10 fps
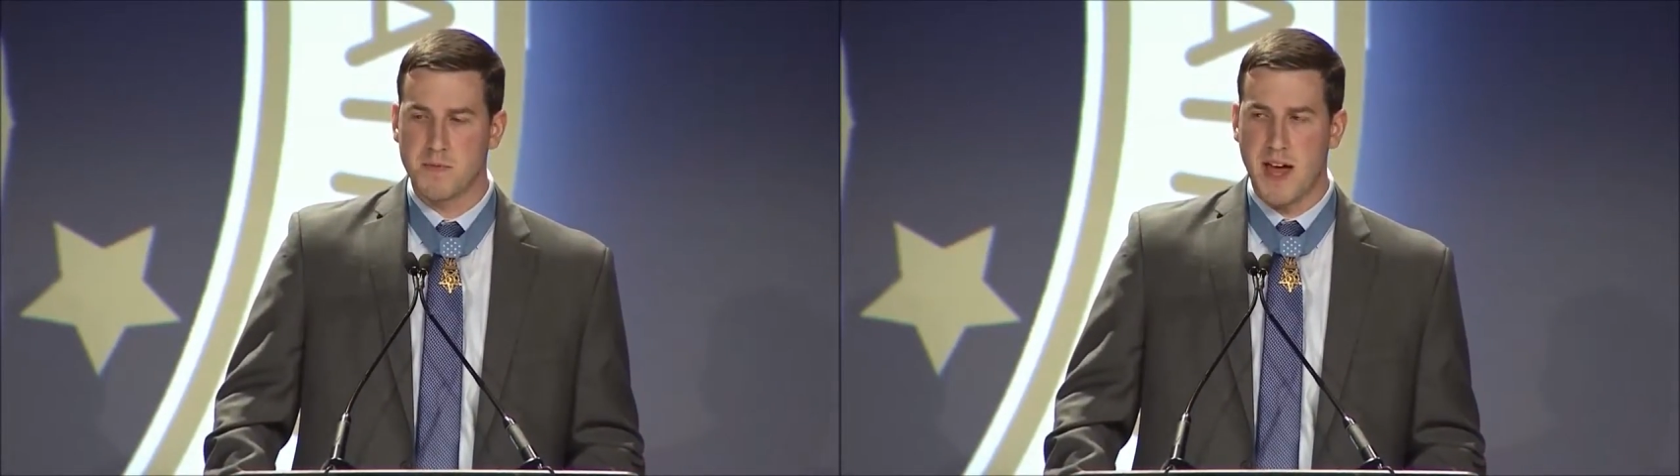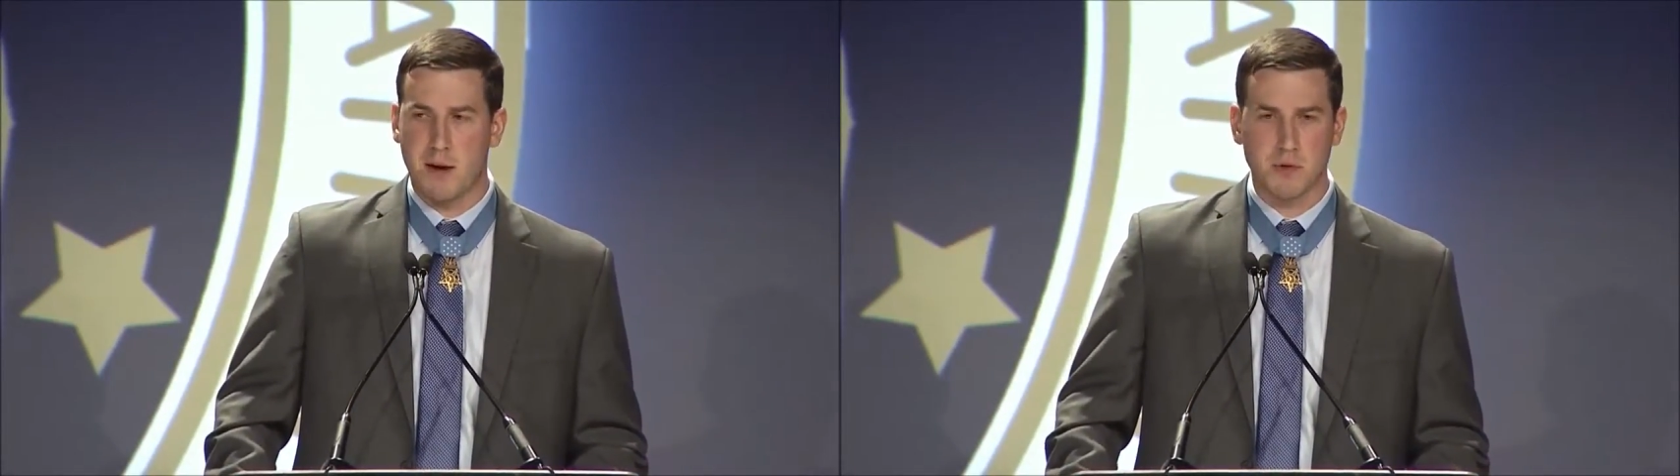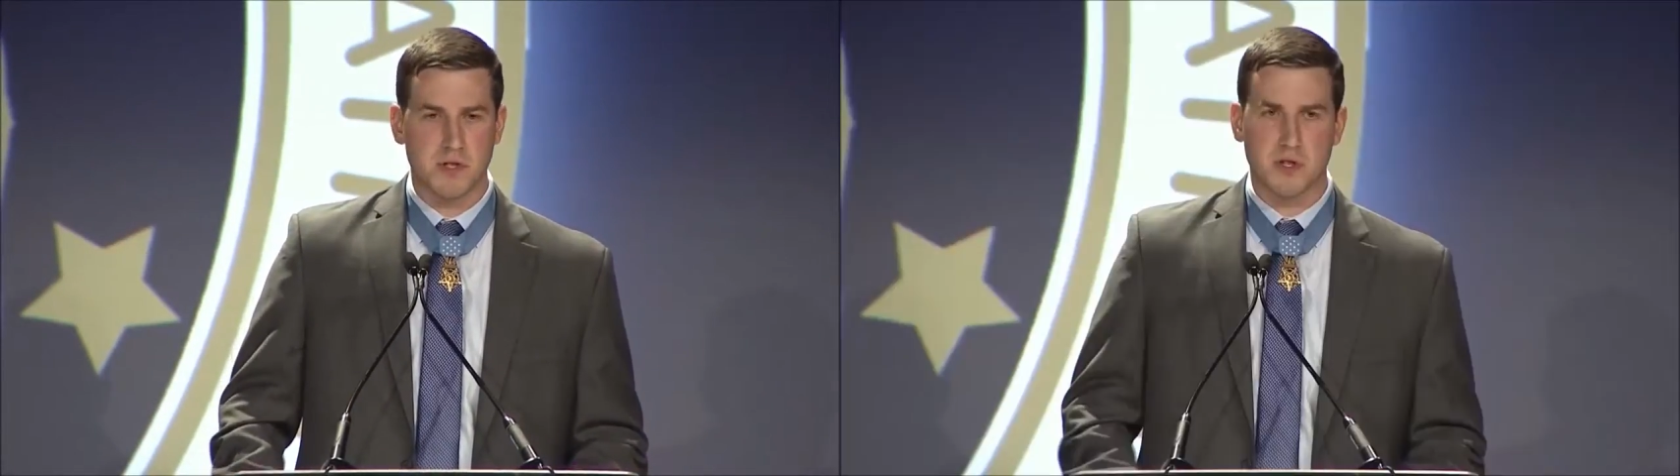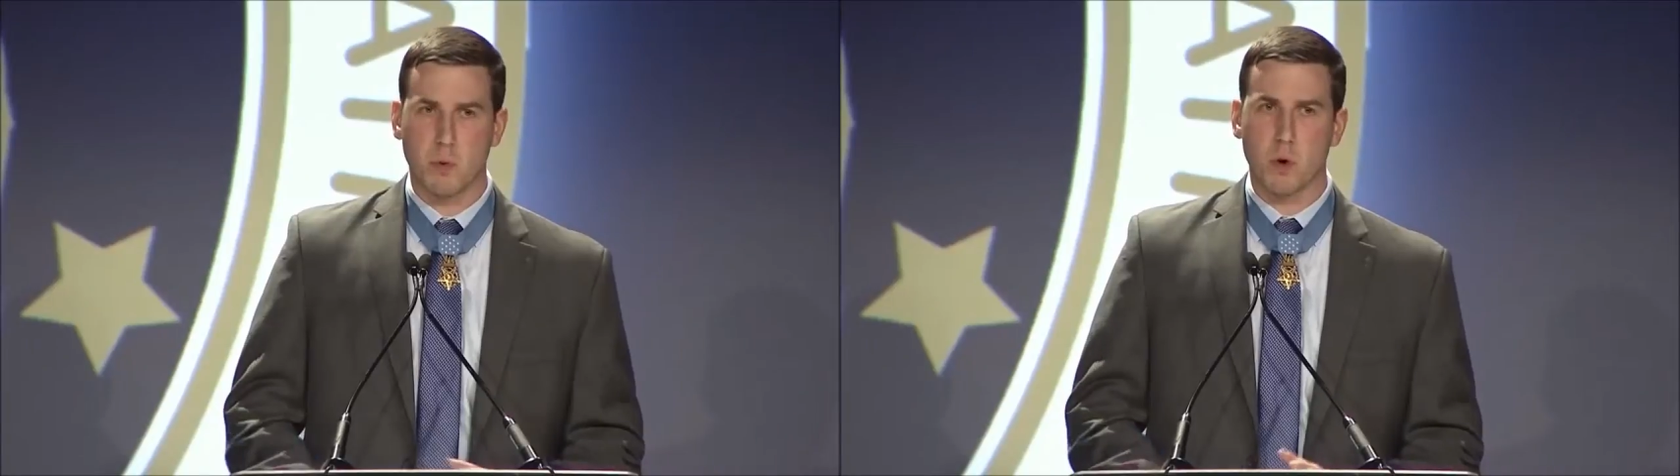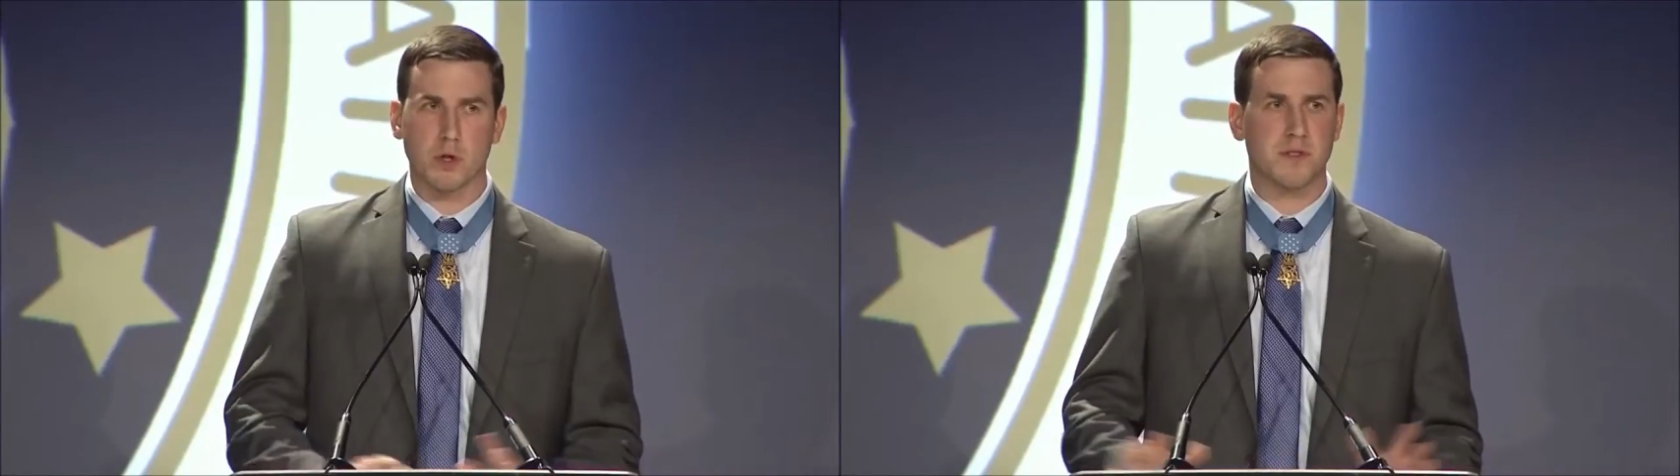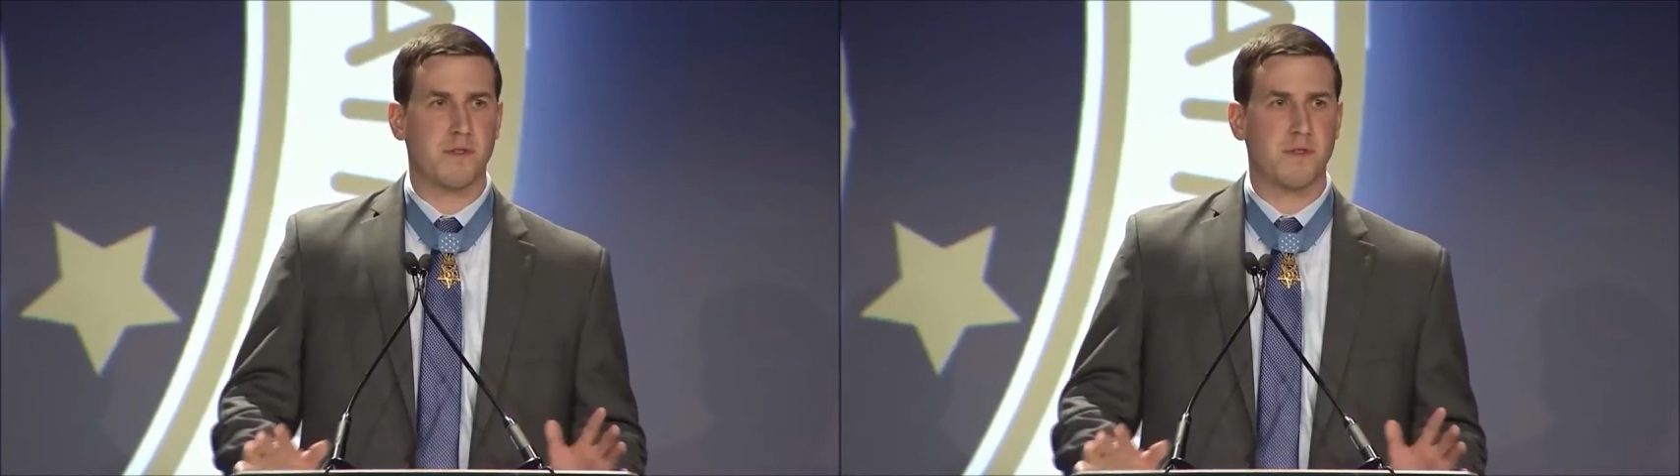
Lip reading: that was the worst